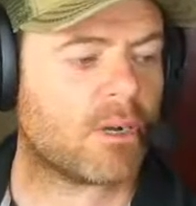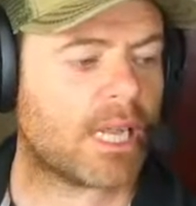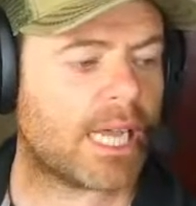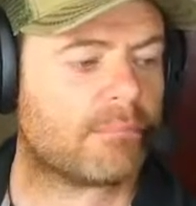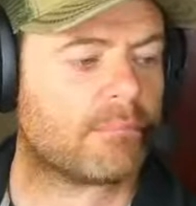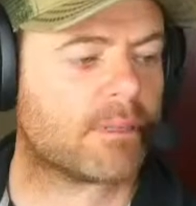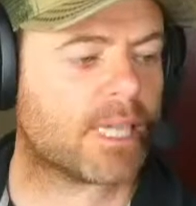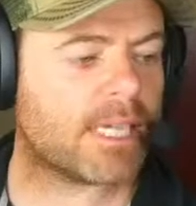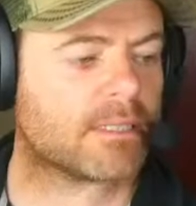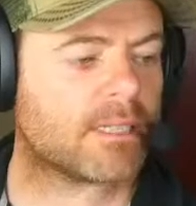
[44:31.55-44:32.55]
app
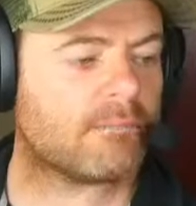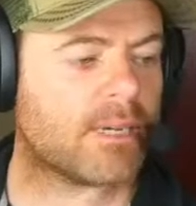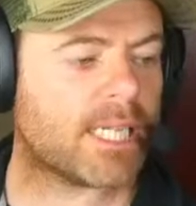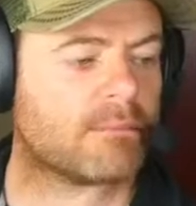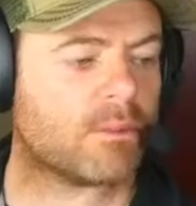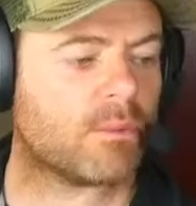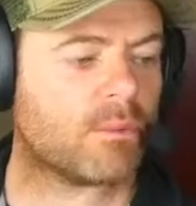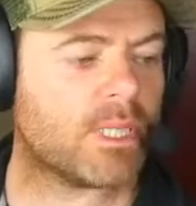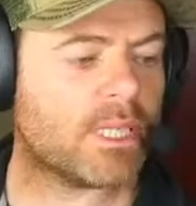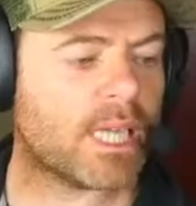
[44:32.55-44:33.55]
that's compatible
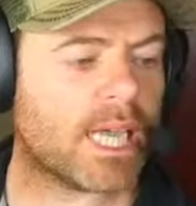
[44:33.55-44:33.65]
with